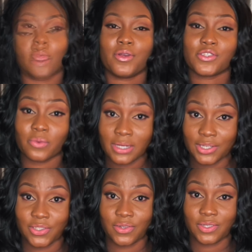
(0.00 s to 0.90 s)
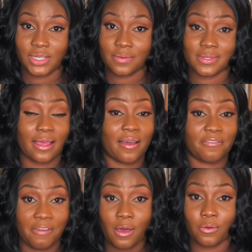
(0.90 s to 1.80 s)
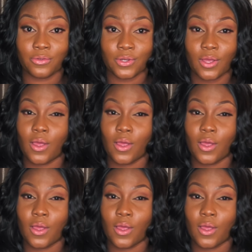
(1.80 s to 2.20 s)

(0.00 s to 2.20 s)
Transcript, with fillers: Most relationships that have failed